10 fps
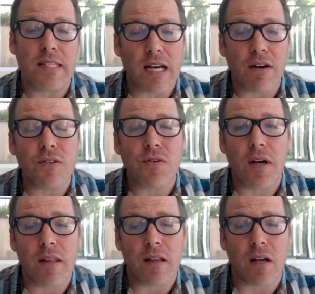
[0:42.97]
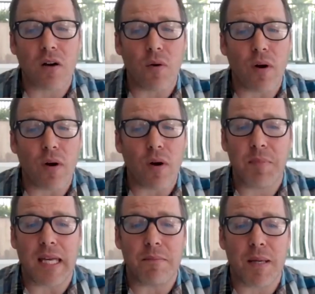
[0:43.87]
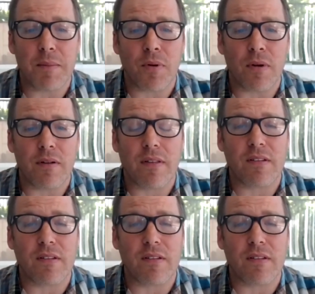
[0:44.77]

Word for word: territory of the Lekwungen speaking people,